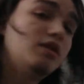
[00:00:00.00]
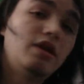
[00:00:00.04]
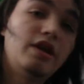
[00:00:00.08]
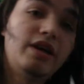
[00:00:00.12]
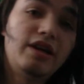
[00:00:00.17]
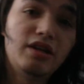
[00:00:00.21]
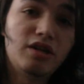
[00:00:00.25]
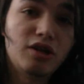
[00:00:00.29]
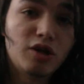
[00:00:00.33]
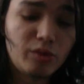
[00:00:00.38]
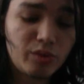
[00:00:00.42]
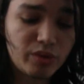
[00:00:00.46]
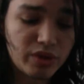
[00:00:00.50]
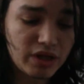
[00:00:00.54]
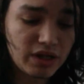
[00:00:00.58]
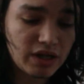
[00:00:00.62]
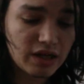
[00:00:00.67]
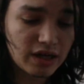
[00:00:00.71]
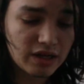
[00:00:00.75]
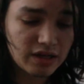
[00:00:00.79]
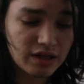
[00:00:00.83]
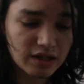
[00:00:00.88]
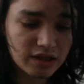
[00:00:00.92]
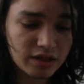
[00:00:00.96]
Ain't nobody
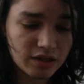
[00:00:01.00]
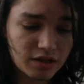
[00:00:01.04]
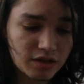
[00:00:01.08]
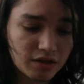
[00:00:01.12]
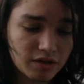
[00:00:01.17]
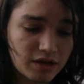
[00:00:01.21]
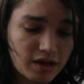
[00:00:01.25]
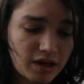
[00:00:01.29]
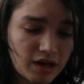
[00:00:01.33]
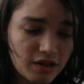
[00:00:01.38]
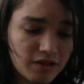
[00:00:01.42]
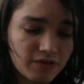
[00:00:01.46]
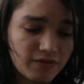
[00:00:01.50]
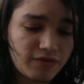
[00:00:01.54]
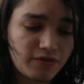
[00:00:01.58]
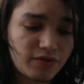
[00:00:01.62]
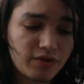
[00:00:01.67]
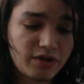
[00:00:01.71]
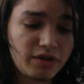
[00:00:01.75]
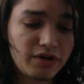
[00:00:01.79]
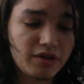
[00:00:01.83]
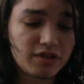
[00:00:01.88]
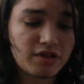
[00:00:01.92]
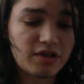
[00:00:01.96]
got nothing on
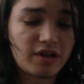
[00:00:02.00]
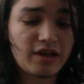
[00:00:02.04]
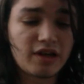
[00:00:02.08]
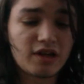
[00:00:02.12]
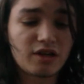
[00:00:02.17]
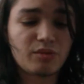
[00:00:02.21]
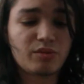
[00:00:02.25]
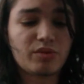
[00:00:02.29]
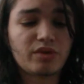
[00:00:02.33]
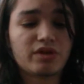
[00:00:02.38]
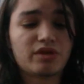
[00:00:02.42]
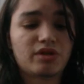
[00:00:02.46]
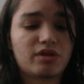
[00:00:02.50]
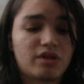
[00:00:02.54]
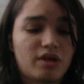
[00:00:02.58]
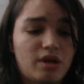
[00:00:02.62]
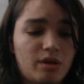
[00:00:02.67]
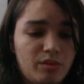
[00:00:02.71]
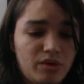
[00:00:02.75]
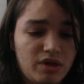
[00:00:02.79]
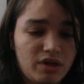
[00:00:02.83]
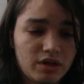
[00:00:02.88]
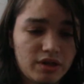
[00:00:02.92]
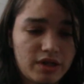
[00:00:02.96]
California's cannabis.
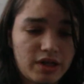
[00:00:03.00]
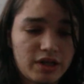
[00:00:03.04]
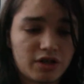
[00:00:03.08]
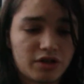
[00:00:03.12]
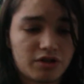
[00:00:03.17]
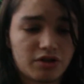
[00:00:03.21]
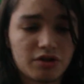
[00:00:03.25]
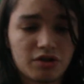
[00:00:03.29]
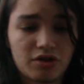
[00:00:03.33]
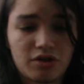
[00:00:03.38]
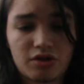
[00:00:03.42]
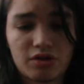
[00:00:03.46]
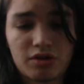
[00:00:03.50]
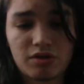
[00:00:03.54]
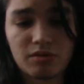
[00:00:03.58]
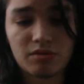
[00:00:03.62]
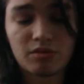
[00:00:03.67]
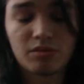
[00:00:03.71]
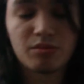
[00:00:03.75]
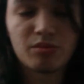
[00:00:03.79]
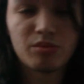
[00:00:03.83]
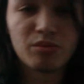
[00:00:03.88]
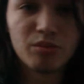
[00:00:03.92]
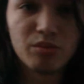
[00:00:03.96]
I mean, that's just
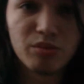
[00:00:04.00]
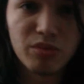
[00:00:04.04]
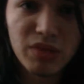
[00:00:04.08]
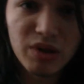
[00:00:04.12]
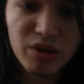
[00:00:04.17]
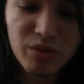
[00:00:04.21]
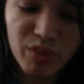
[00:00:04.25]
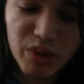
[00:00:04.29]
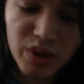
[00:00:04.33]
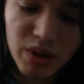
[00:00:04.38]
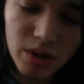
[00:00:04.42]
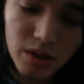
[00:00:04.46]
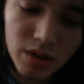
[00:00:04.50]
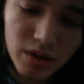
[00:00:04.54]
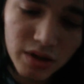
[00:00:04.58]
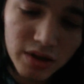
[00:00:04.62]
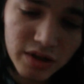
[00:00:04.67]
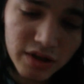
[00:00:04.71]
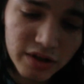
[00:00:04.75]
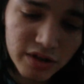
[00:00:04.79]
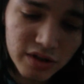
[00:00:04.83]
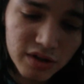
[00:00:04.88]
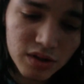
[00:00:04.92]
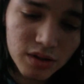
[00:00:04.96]
me being
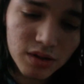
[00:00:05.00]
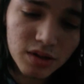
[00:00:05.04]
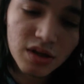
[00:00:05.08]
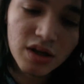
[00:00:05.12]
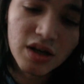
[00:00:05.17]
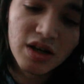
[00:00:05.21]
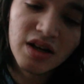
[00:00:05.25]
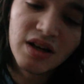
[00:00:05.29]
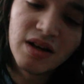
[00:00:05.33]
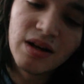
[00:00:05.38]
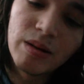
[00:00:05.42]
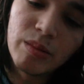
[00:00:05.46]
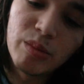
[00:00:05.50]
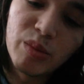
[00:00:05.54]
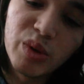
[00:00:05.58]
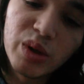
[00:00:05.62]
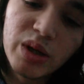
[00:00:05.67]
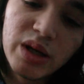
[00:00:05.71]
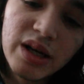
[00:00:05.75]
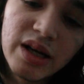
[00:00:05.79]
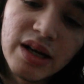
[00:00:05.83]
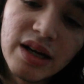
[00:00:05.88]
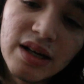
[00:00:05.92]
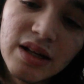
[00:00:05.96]
honest. But
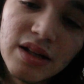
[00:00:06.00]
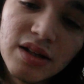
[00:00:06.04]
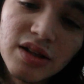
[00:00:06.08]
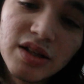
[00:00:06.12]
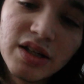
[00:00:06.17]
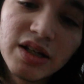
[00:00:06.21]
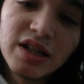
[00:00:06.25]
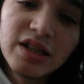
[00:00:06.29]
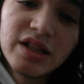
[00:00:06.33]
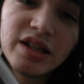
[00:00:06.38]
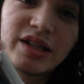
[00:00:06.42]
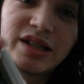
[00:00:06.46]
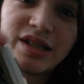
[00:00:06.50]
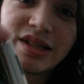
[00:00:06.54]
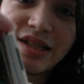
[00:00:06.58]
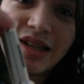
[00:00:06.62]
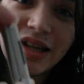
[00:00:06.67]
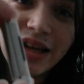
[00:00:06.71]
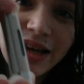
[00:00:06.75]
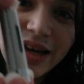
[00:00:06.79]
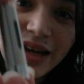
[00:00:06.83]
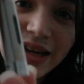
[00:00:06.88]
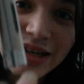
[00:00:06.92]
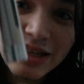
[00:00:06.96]
yeah, look at this
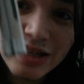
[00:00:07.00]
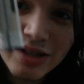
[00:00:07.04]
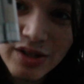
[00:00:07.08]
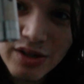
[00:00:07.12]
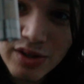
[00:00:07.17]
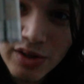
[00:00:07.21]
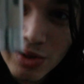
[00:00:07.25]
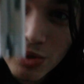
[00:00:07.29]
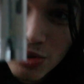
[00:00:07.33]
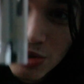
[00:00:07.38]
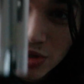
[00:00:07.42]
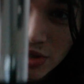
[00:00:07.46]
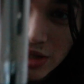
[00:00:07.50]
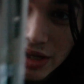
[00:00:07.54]
tank, dude.